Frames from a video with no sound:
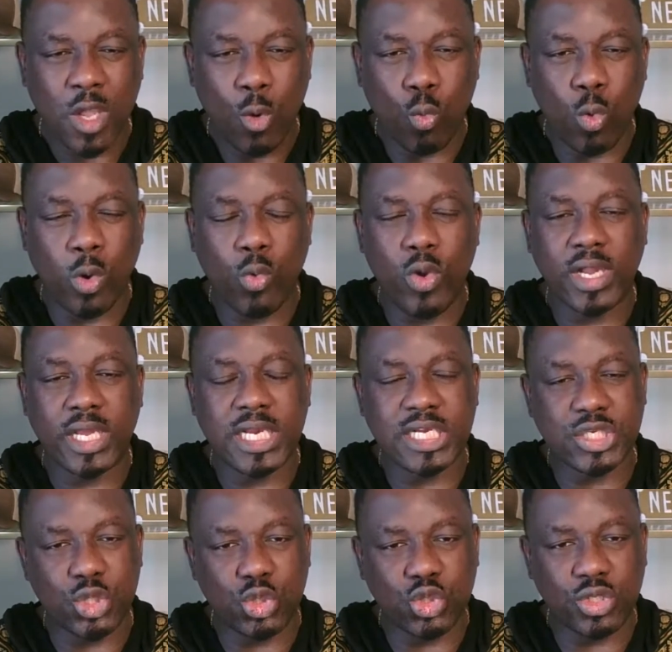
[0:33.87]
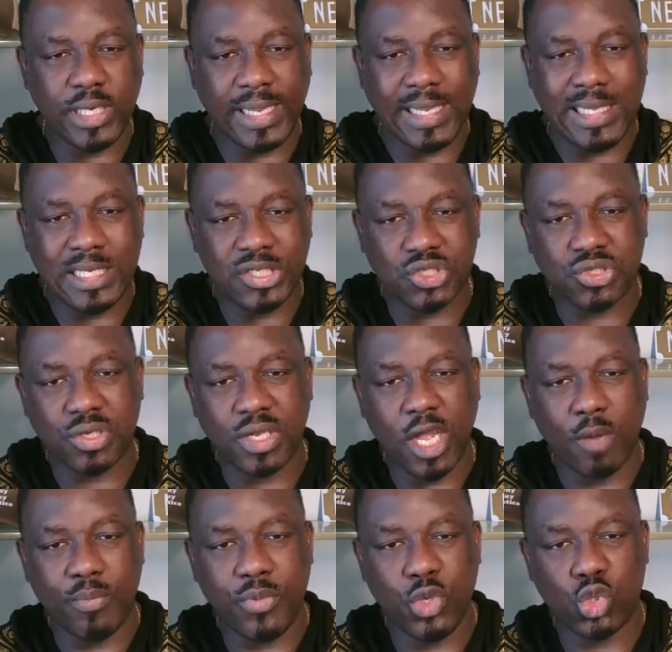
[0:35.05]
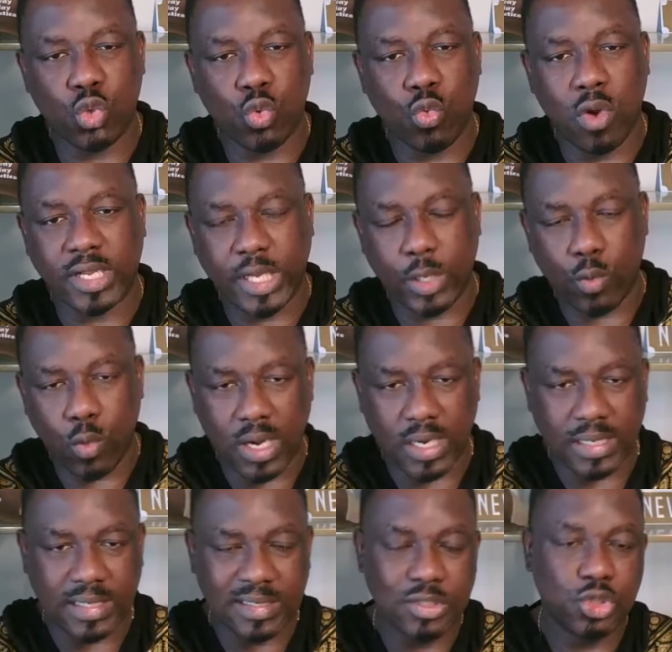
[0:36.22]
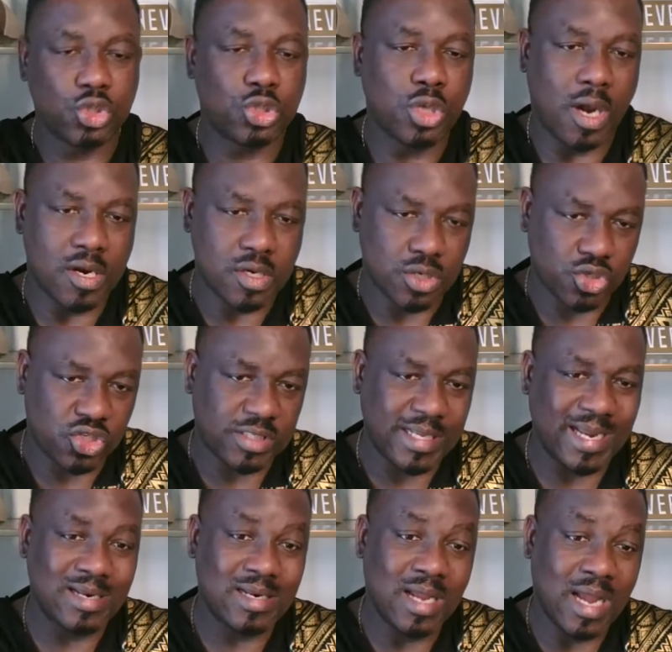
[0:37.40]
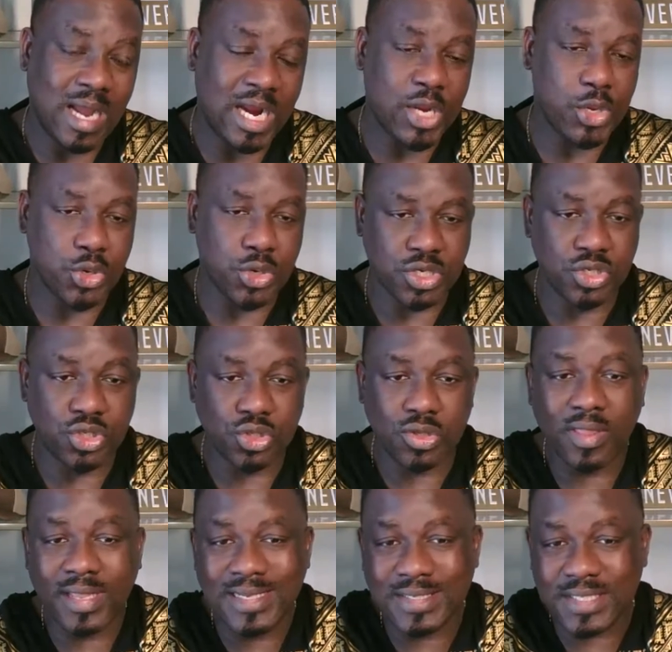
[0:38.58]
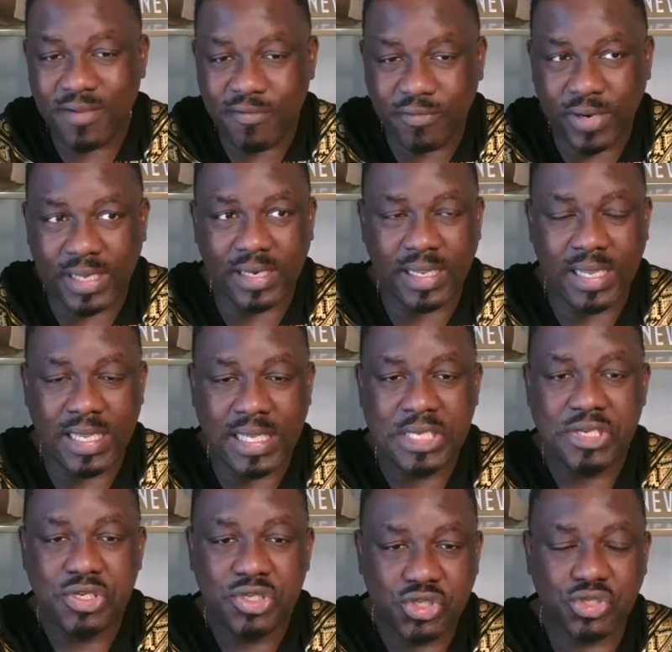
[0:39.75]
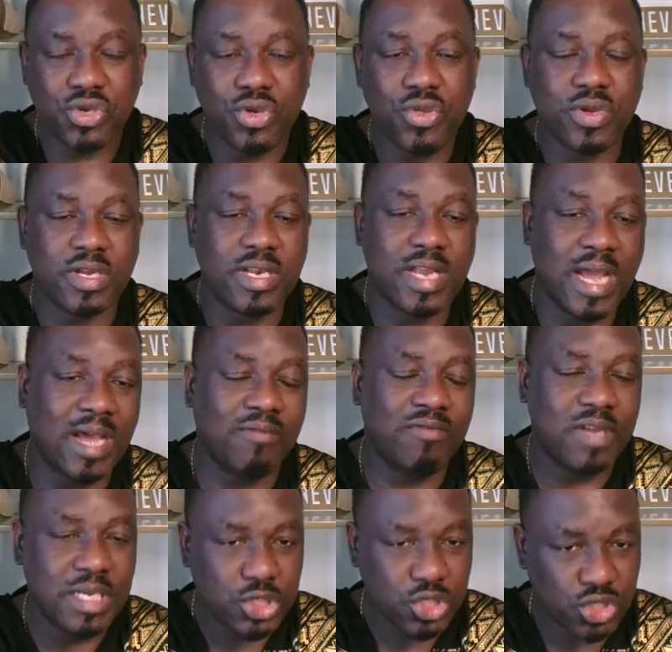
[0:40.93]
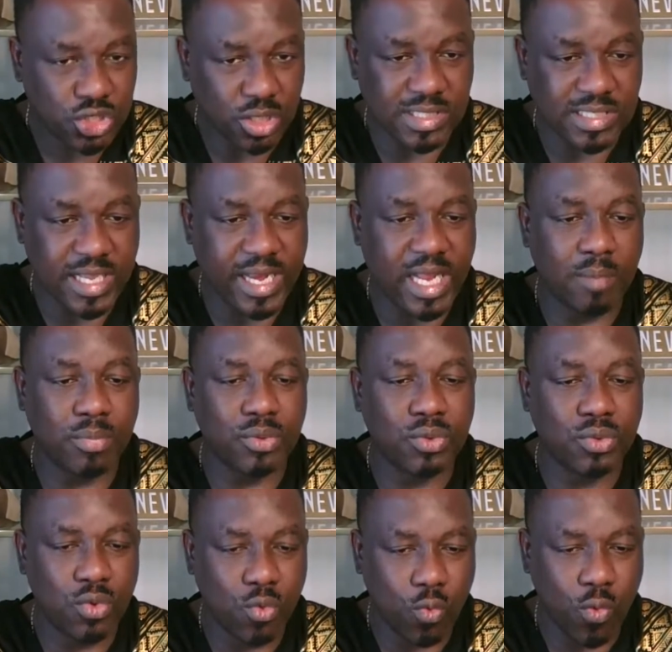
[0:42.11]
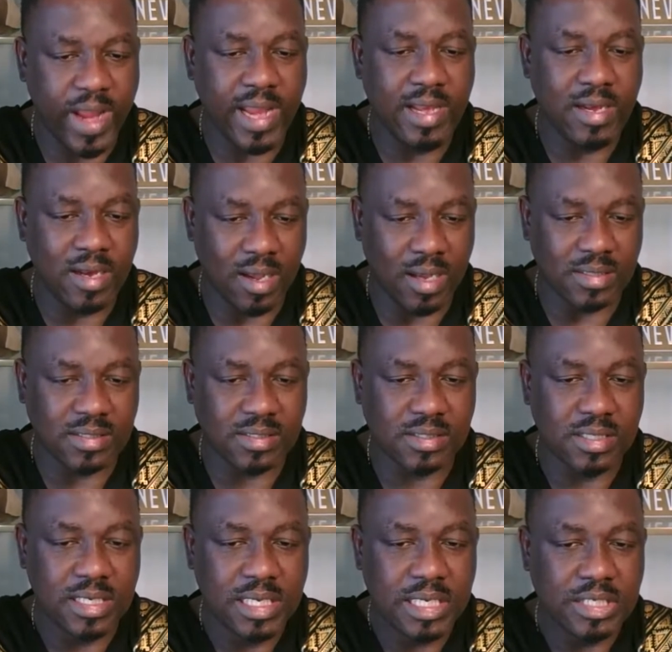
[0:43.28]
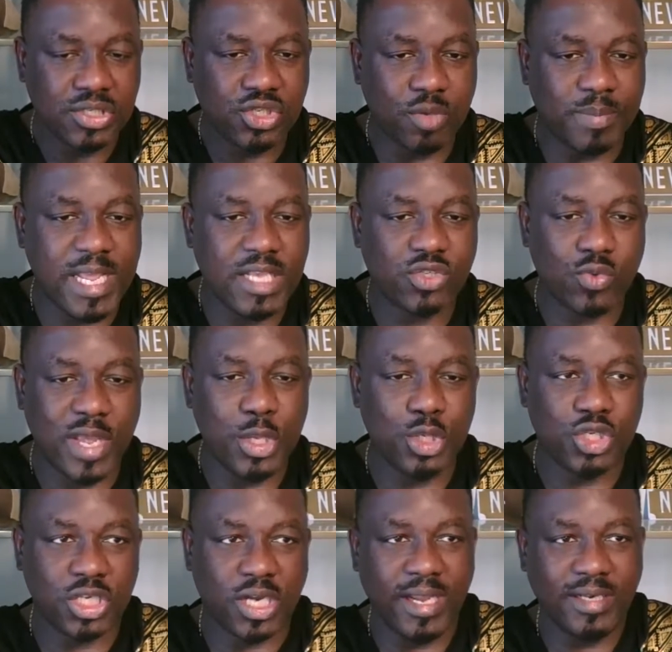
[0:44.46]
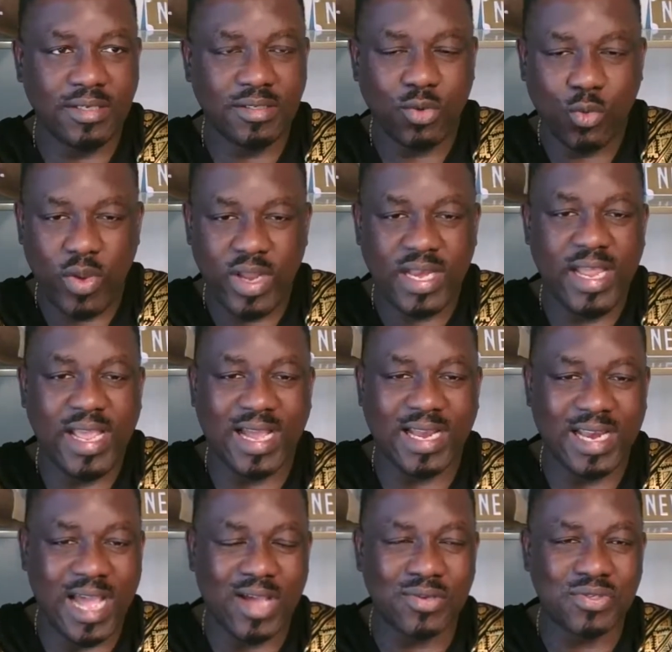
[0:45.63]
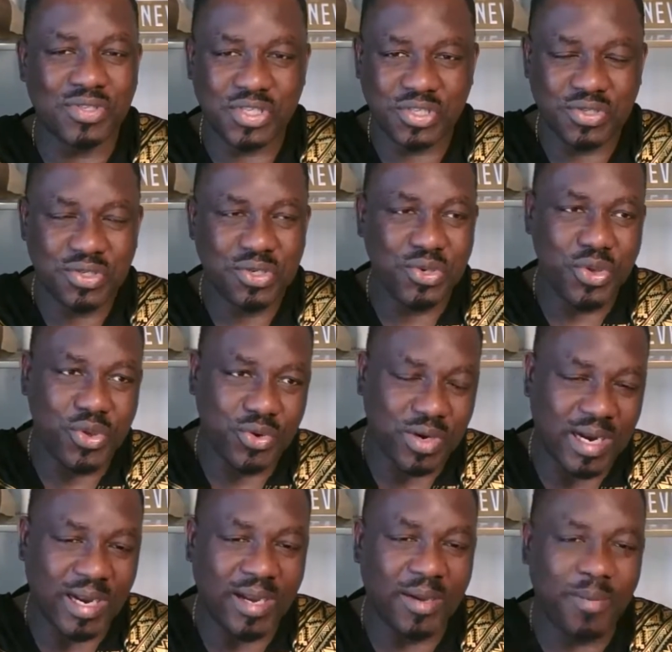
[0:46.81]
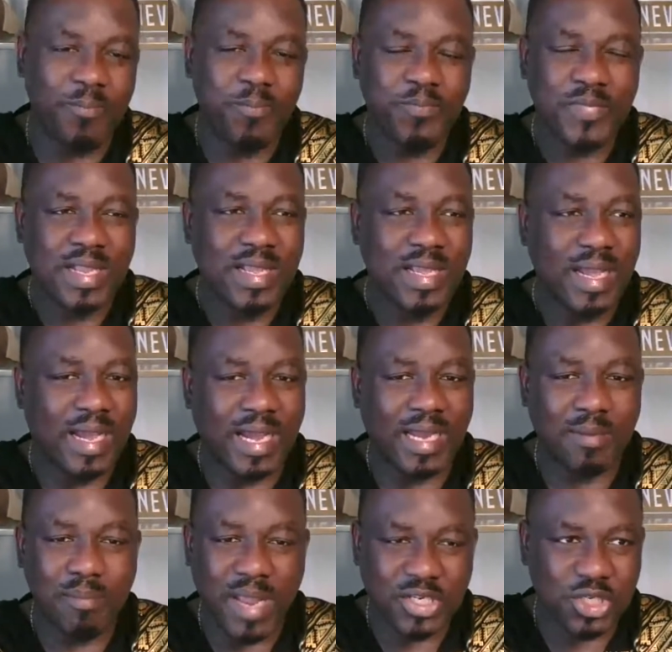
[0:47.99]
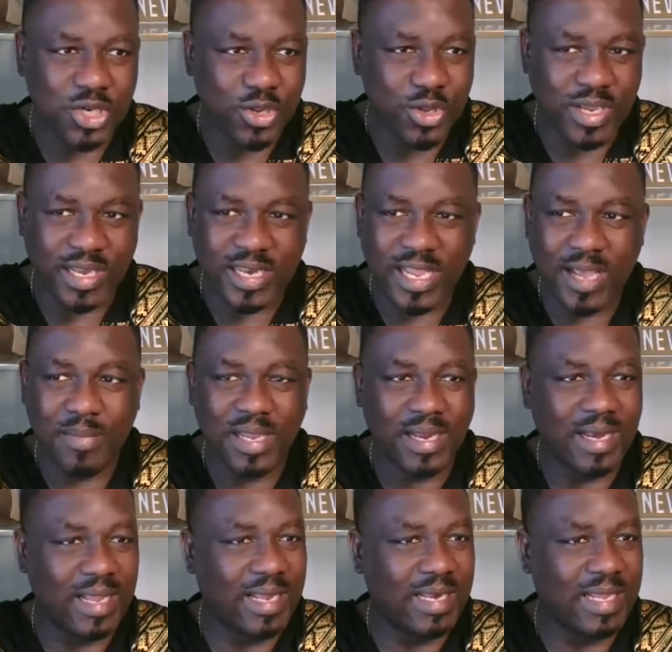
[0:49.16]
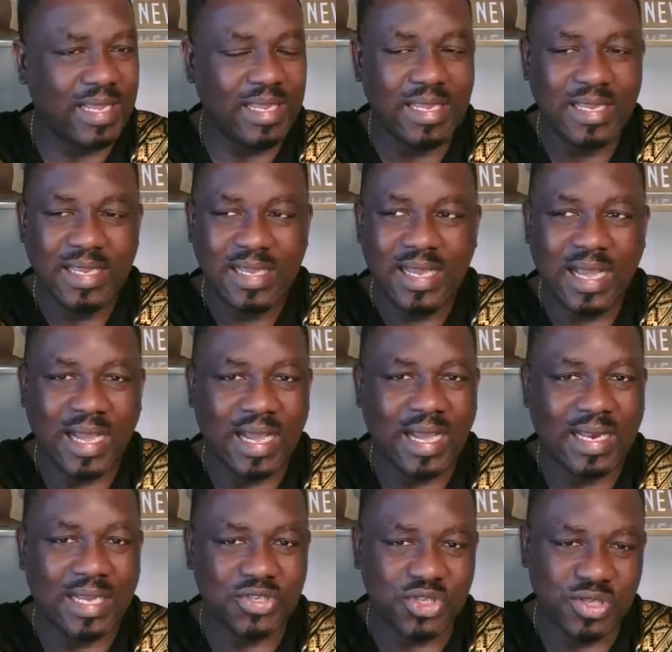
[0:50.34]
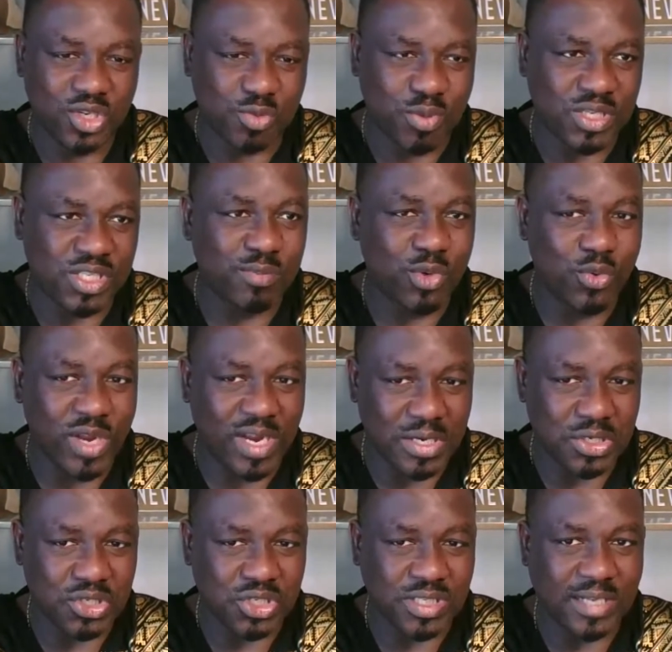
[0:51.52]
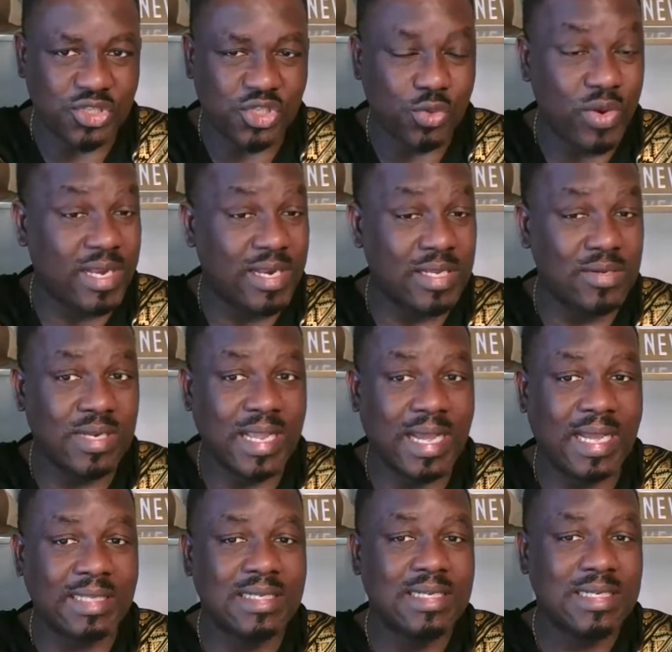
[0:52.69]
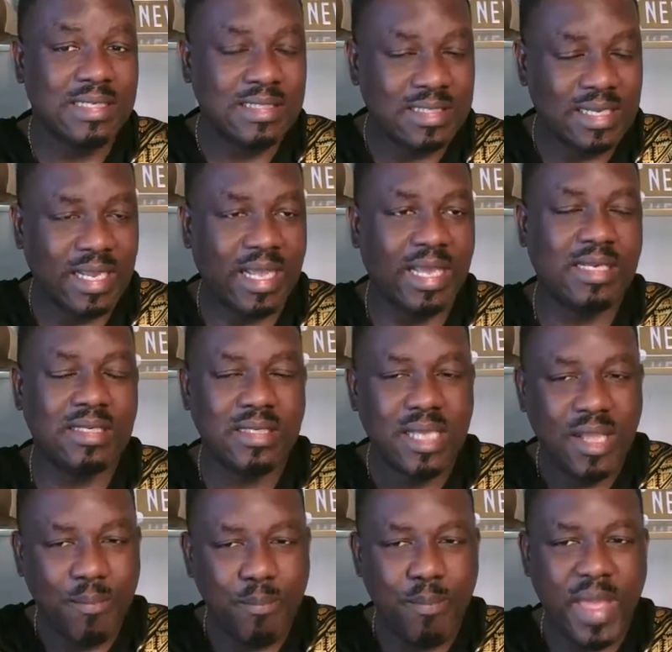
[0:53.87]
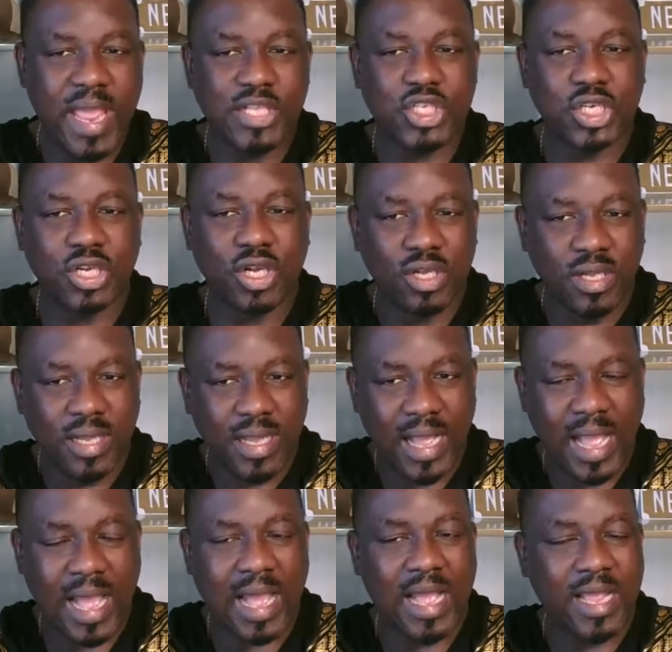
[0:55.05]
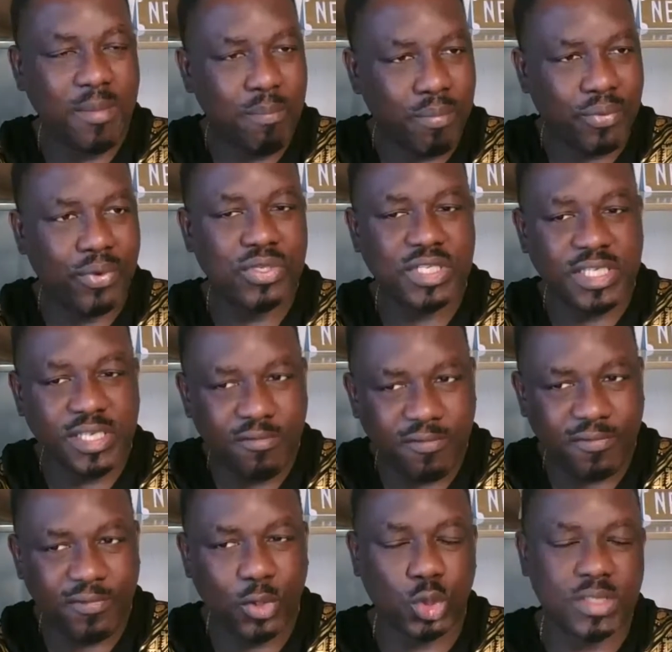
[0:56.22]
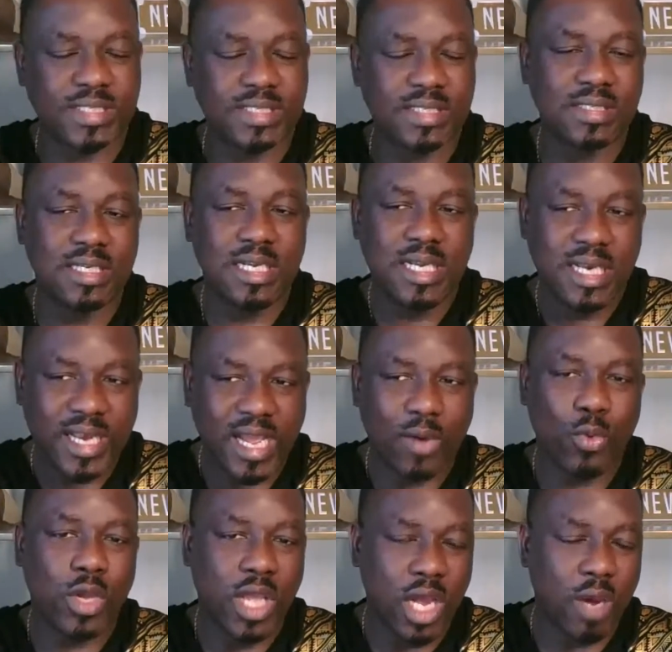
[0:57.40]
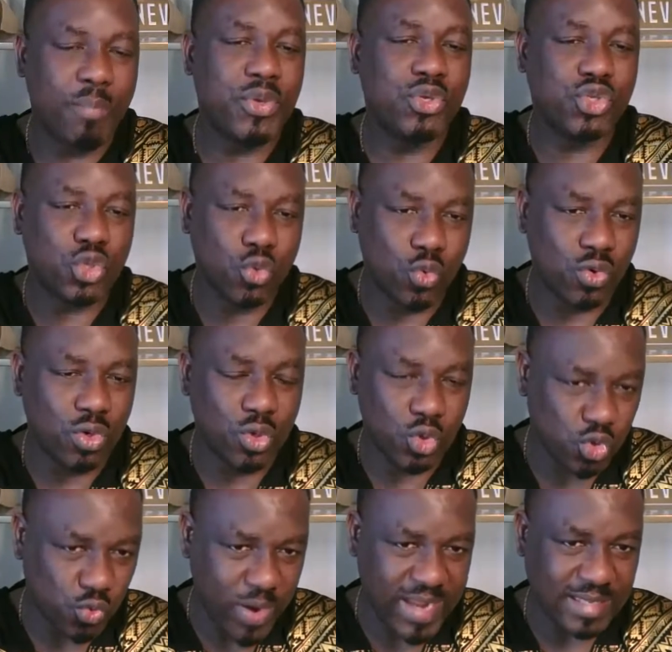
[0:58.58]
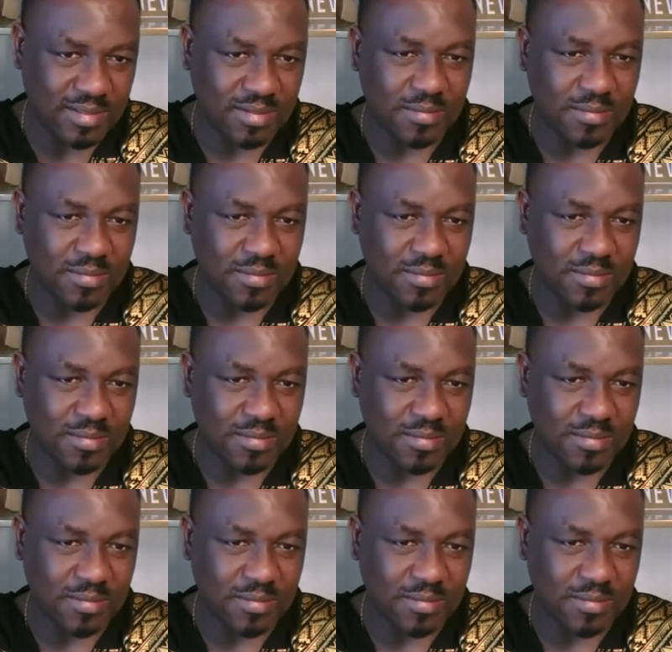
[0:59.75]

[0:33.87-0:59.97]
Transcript: What we're going to do today is to help you to walk the walk, to understand how you can do things differently so you can have sustainable weight loss. So please, when you join, quickly announce who you are and make sure you can hear me clearly. And as soon as possible, we're going to start. So we're going to look at 10 major high protein foods that will help you to lose weight.